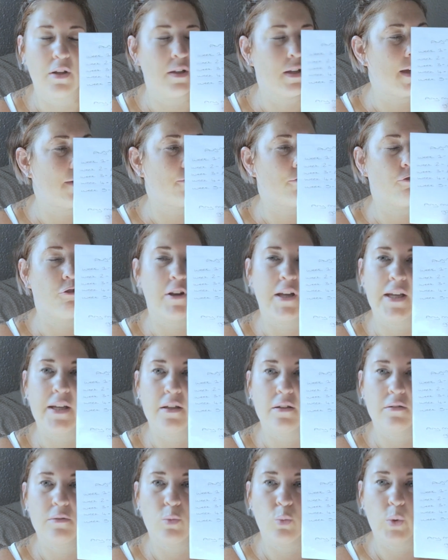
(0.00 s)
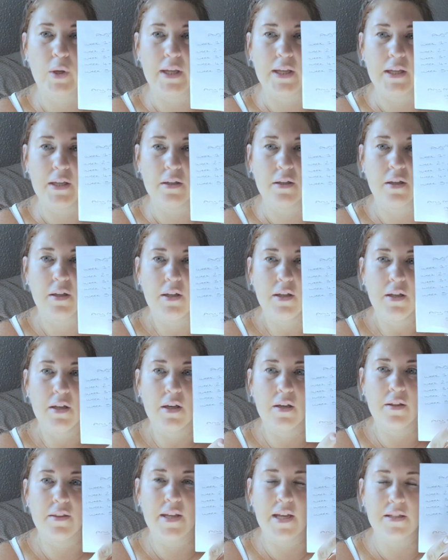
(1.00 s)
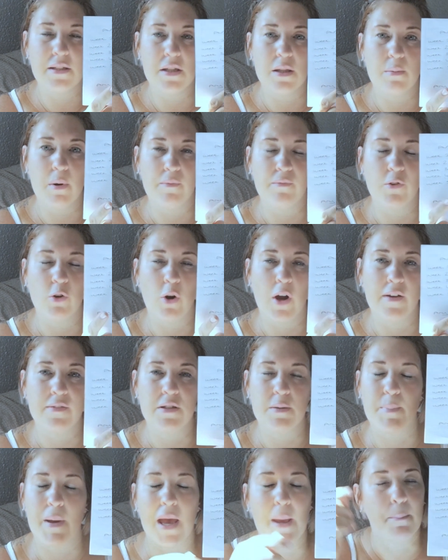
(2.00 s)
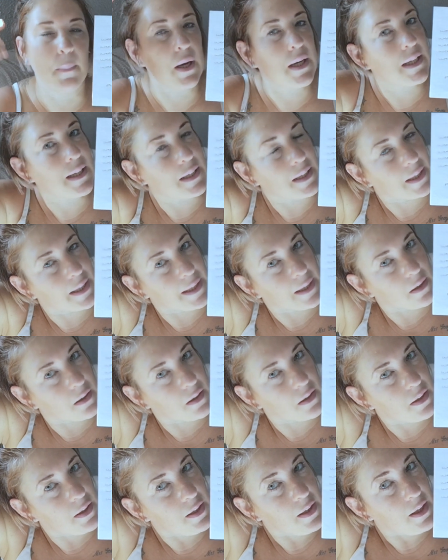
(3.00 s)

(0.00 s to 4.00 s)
every week at the end of the month you'll have spare money in here